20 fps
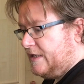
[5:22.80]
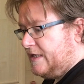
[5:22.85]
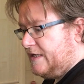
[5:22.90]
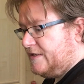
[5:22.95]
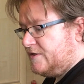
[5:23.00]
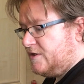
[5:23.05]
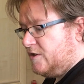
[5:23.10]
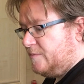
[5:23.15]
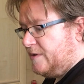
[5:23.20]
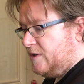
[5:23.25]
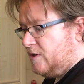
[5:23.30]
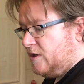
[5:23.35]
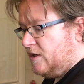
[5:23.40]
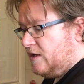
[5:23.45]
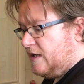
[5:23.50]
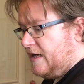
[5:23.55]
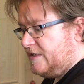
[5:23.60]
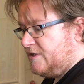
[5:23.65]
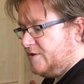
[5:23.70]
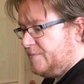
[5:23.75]
is going to be on a
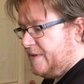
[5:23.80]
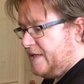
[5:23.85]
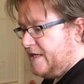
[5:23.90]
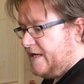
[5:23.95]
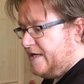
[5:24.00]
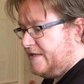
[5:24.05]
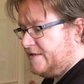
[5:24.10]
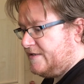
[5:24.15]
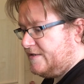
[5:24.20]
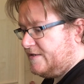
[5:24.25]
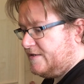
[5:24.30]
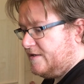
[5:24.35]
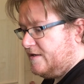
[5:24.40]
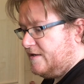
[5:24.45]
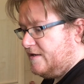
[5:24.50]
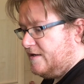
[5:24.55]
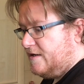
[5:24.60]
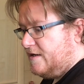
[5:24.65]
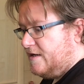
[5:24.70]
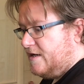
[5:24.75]
larger base.
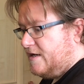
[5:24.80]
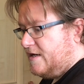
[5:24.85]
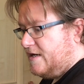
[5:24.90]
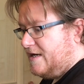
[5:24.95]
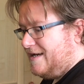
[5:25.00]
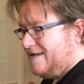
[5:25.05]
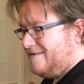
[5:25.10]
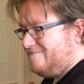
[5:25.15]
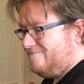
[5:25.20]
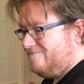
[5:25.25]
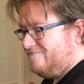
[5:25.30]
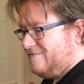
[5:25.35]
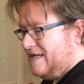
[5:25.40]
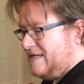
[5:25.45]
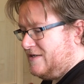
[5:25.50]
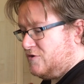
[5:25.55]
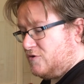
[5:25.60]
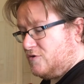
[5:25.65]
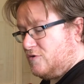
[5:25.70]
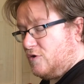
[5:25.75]

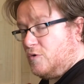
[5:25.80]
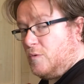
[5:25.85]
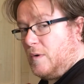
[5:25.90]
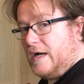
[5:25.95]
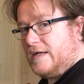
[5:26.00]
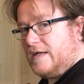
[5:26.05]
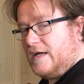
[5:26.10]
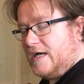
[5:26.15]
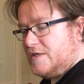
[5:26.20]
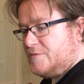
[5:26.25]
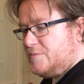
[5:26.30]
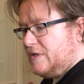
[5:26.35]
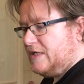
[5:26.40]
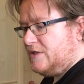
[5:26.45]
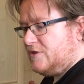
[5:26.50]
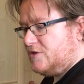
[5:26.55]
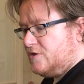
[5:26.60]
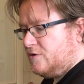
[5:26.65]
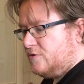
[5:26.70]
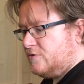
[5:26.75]
It does look quite nice, but
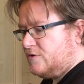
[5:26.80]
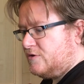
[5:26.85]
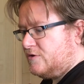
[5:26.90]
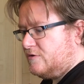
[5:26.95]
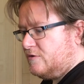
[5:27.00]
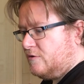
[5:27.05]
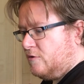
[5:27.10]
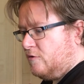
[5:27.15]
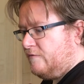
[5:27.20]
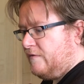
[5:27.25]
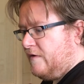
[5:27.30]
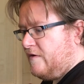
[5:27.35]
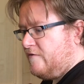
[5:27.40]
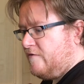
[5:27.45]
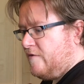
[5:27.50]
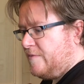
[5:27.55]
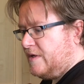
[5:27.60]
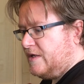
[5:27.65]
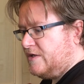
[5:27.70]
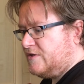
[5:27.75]
it does look very
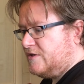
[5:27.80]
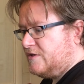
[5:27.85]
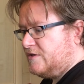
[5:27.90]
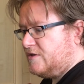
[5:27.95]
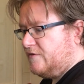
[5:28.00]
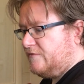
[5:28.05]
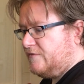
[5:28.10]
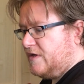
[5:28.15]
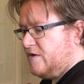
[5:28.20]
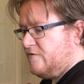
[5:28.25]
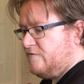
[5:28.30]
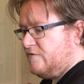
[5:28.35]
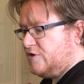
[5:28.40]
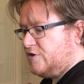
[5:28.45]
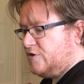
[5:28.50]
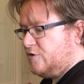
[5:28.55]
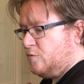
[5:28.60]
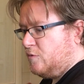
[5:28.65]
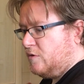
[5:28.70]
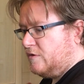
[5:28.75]
reminiscent of the
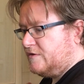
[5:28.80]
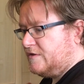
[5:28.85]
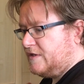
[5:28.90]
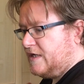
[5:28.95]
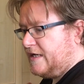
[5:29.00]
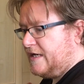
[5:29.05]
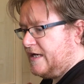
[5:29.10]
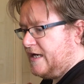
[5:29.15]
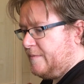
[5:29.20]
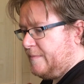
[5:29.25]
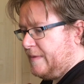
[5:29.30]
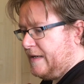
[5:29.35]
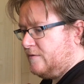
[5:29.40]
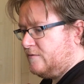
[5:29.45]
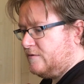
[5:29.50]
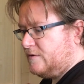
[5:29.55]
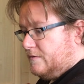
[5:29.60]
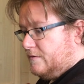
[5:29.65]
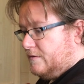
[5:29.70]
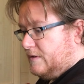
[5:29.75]
original ones that came
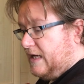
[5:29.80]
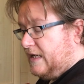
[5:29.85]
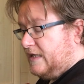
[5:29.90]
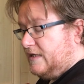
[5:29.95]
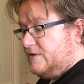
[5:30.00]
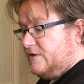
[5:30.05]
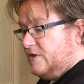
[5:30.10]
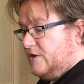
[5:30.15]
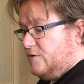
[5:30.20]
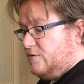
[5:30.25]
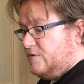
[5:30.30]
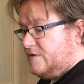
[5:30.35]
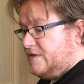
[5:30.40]
out. And there's a new